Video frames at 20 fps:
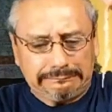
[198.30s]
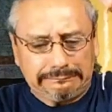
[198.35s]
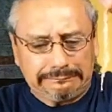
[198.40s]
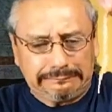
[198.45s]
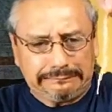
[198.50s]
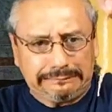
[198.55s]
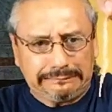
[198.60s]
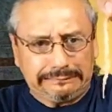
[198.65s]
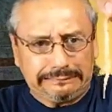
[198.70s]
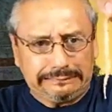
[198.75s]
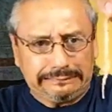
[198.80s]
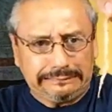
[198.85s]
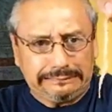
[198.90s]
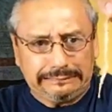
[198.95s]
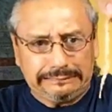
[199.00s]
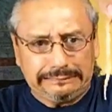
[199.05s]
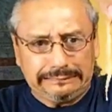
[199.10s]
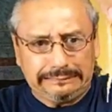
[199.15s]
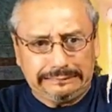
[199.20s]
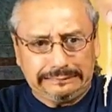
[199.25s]

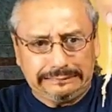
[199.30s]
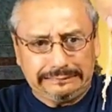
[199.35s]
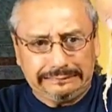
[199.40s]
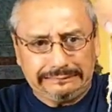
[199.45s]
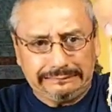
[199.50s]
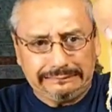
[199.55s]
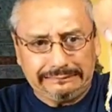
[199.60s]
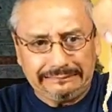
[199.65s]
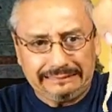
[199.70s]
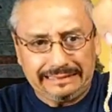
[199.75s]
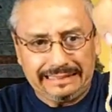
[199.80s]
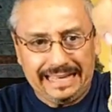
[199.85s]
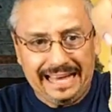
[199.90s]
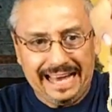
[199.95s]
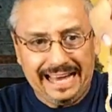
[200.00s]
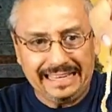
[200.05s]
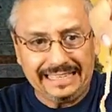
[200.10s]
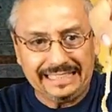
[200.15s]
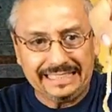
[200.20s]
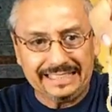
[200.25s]
Ooh,
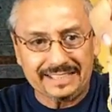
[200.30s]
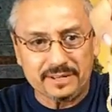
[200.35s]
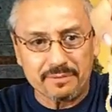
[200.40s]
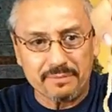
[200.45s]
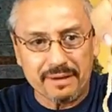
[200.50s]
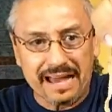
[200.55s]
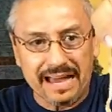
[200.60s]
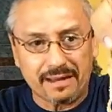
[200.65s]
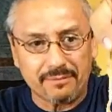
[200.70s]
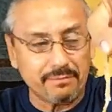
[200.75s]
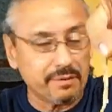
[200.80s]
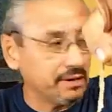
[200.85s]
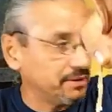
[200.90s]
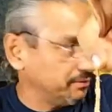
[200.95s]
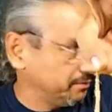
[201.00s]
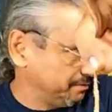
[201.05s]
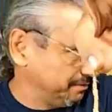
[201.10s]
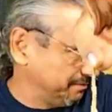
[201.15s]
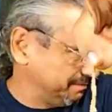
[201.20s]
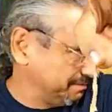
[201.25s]
that is a
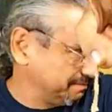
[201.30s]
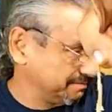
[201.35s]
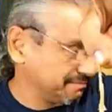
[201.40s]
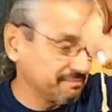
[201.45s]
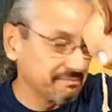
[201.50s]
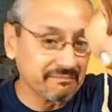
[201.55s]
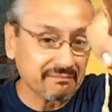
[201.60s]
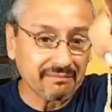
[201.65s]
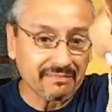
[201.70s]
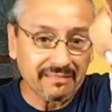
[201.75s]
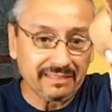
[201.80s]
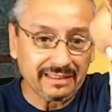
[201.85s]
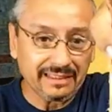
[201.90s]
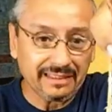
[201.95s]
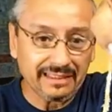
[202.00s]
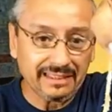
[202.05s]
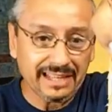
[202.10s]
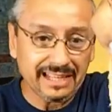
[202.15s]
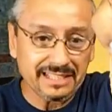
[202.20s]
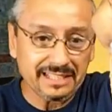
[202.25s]
backbone.
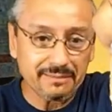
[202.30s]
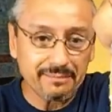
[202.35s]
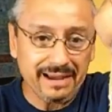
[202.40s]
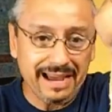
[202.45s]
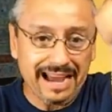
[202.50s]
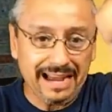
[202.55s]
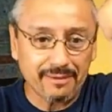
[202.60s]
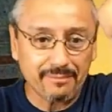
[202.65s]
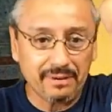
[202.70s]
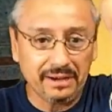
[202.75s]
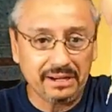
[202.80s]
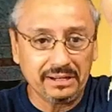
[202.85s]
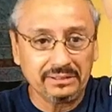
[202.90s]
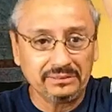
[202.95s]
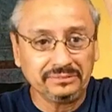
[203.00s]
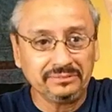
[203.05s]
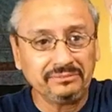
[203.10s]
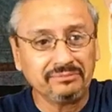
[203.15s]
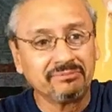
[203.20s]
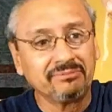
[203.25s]
That's a
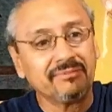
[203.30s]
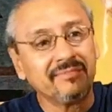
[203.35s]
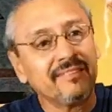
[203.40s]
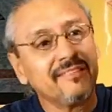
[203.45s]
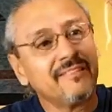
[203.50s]
backbone.